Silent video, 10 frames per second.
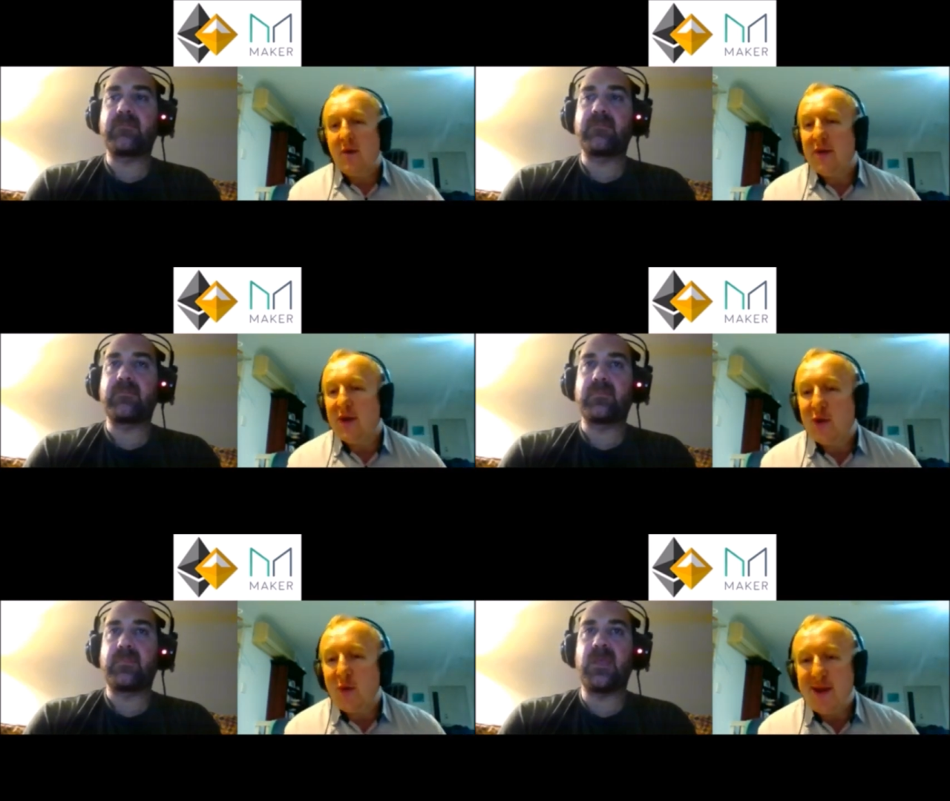Speaker 1: one of
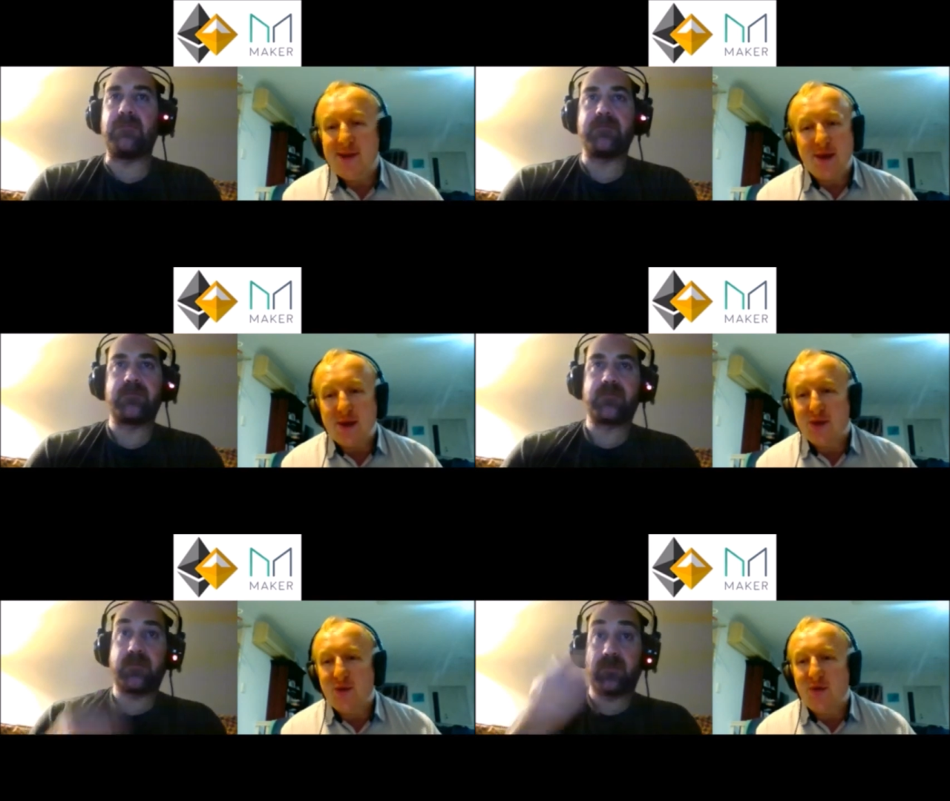your tweets that
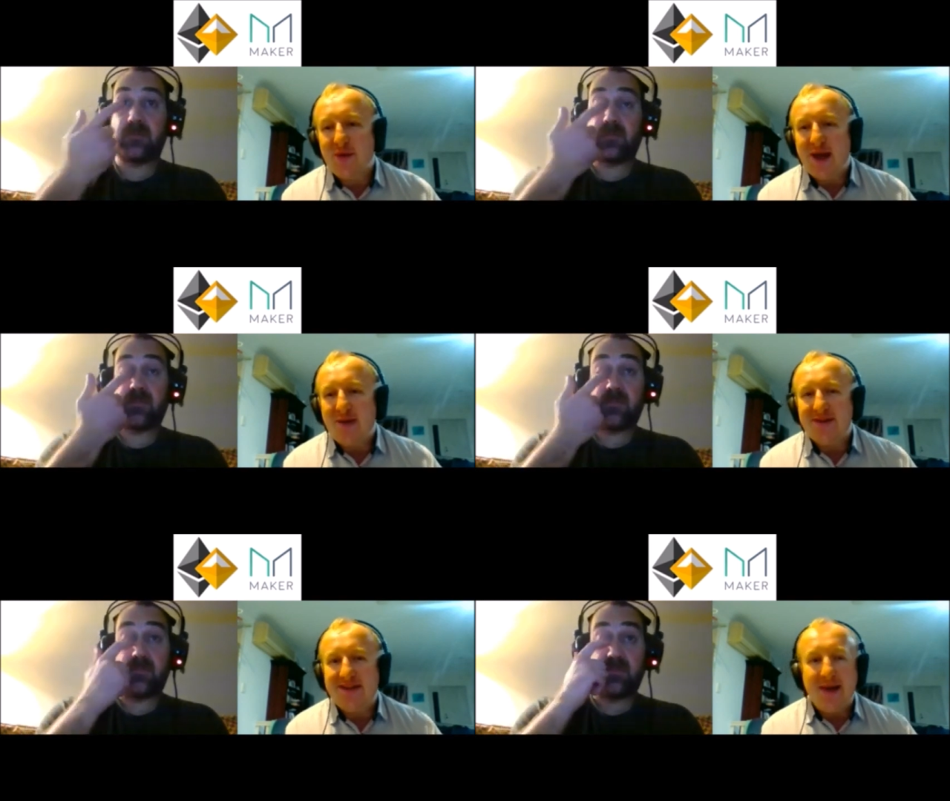I saw the
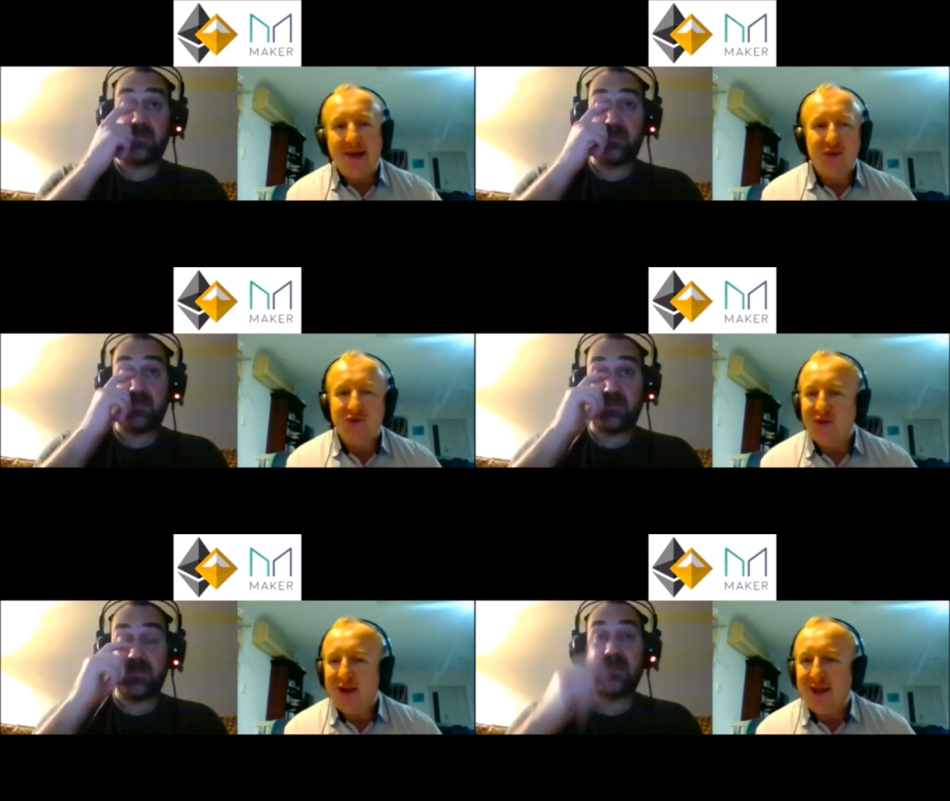other day, which is
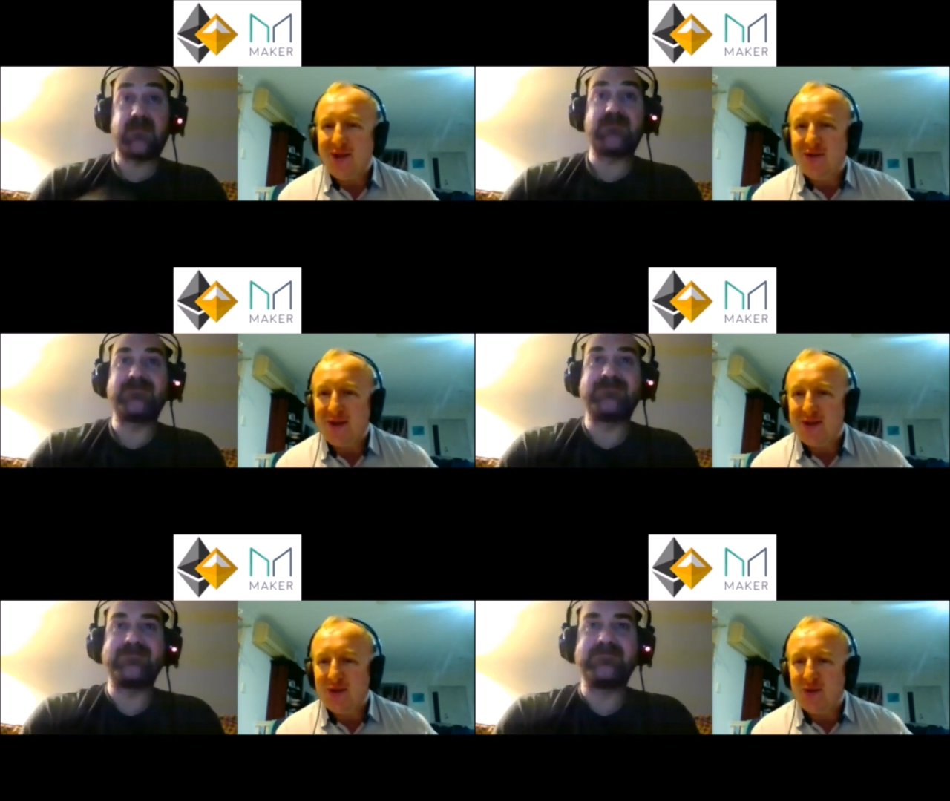a really
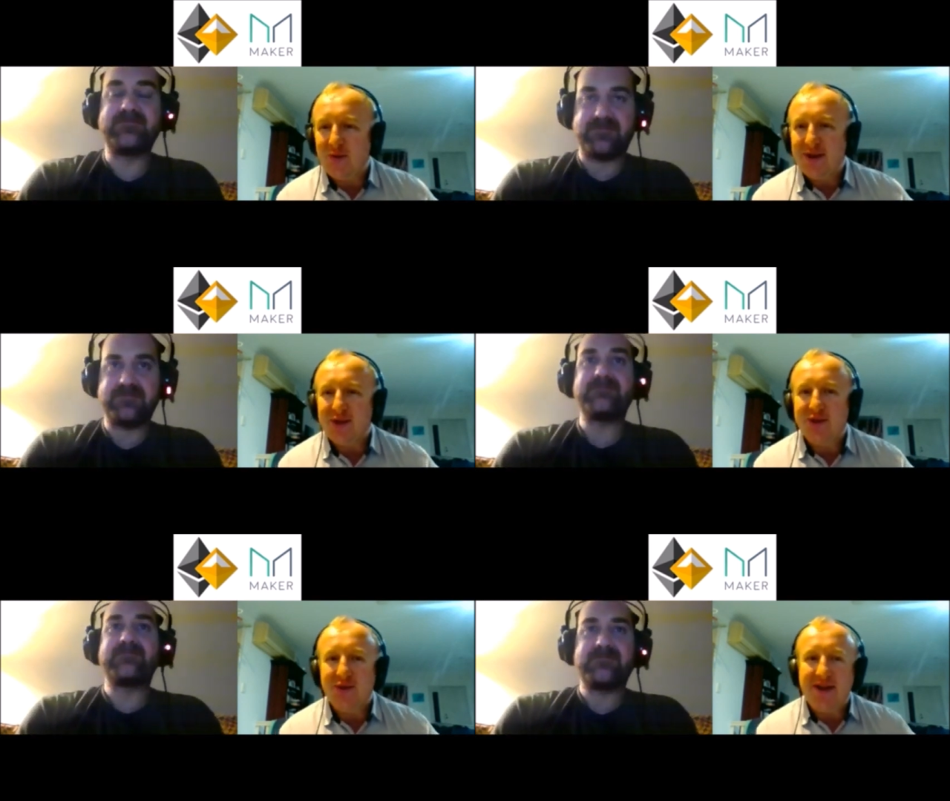interesting tweet
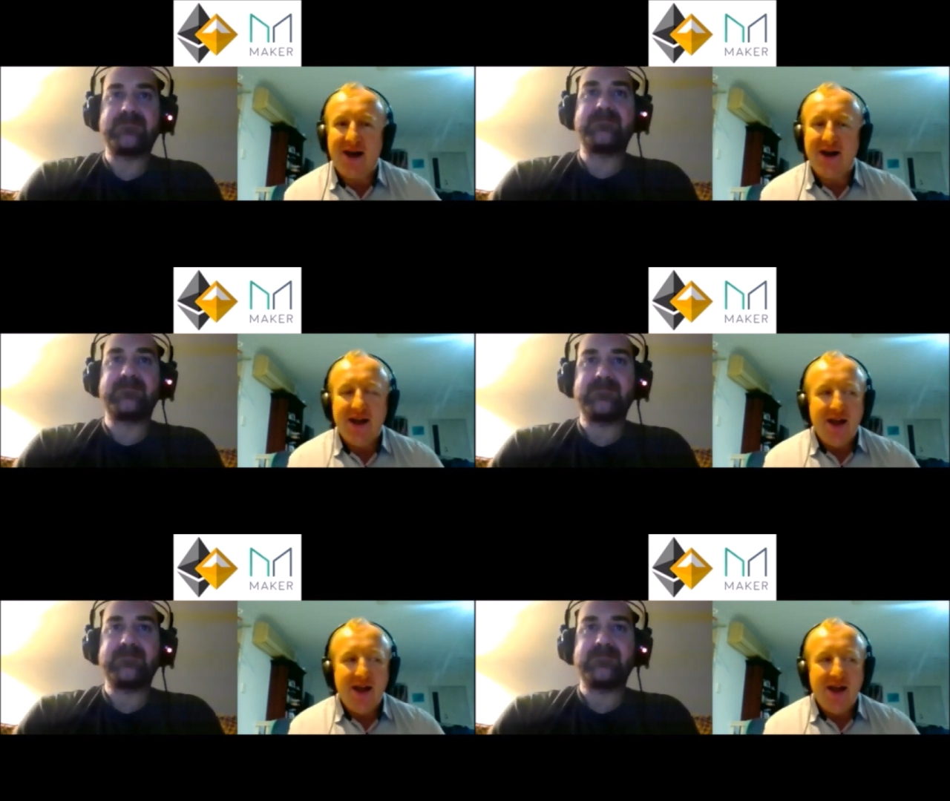that stood out.